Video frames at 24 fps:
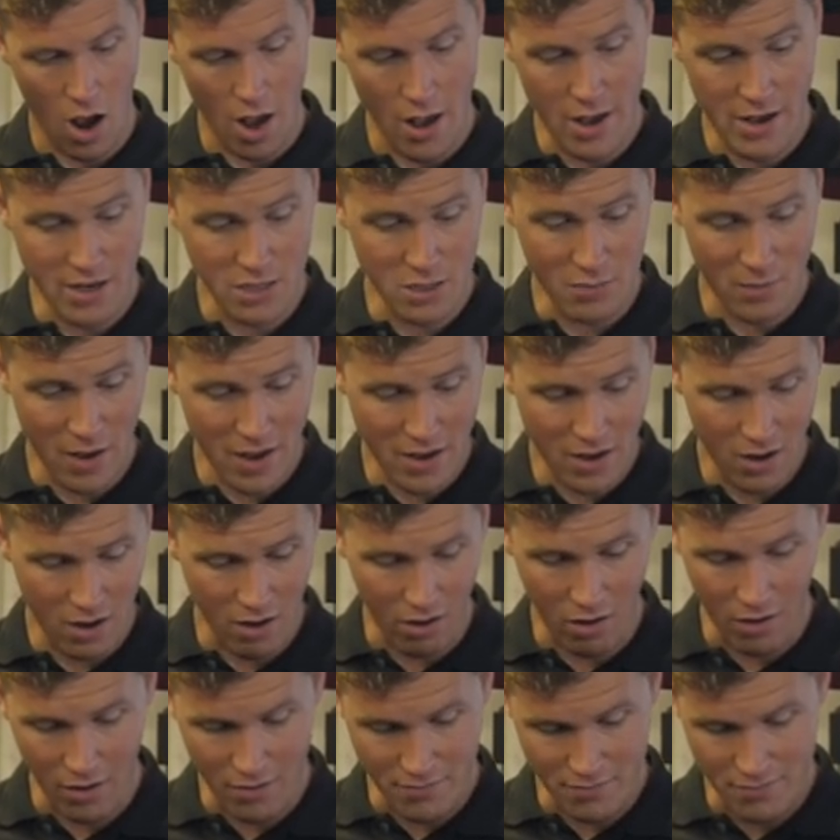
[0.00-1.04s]
He is a maker
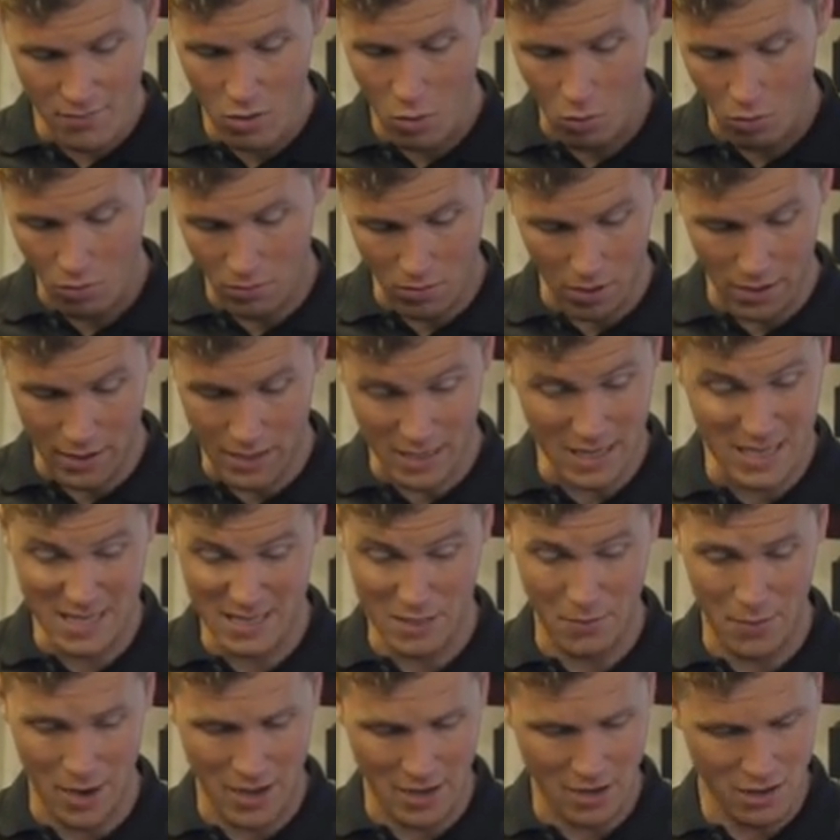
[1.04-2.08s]
I am not
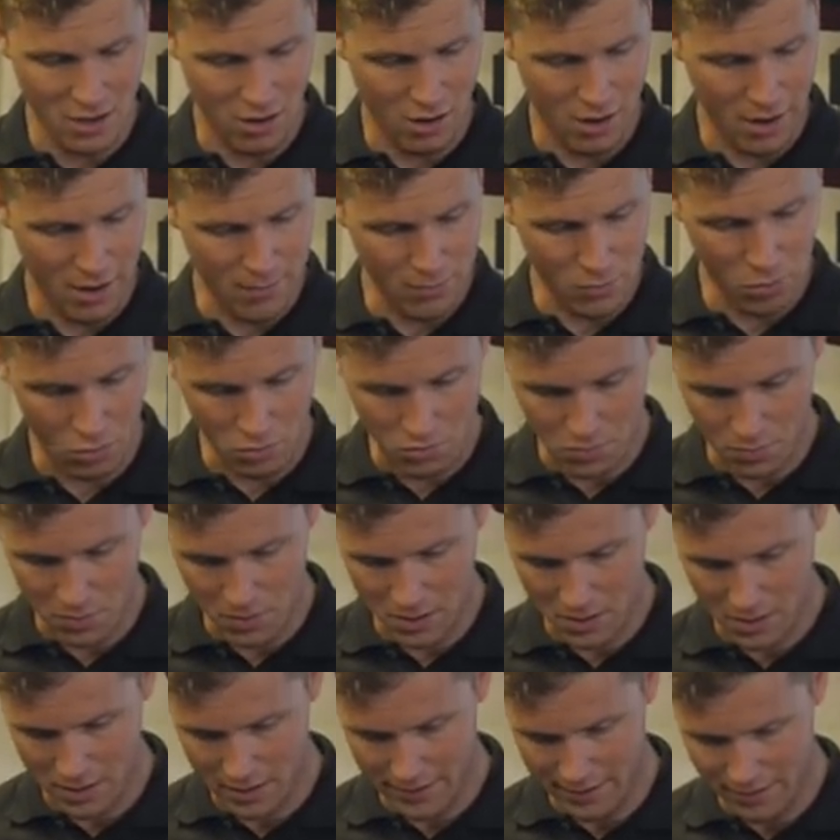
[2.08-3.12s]

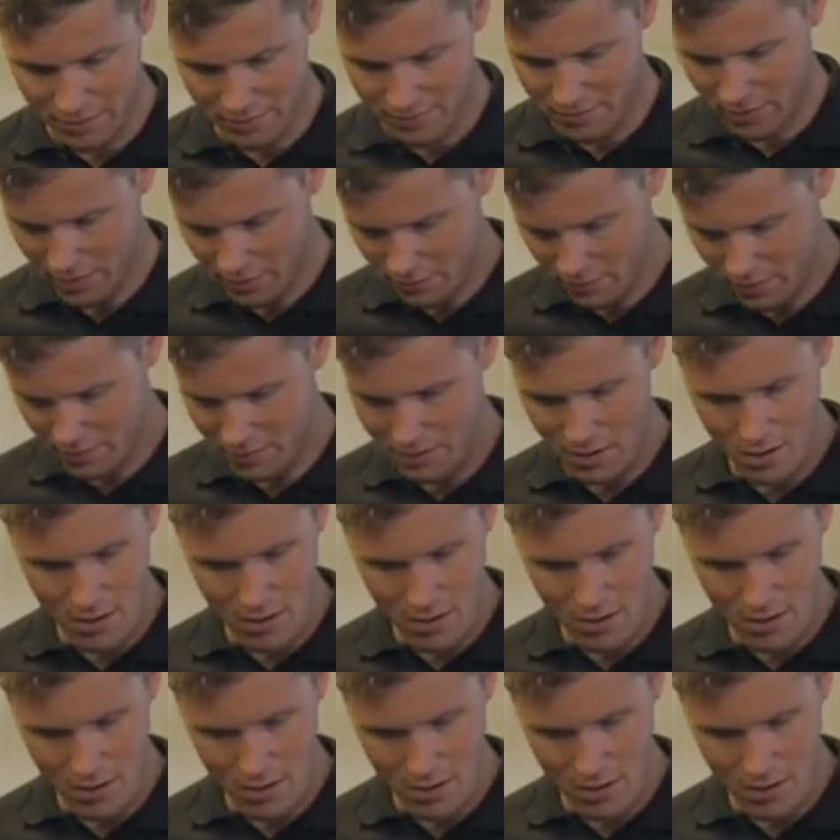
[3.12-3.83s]
particularly au fait with.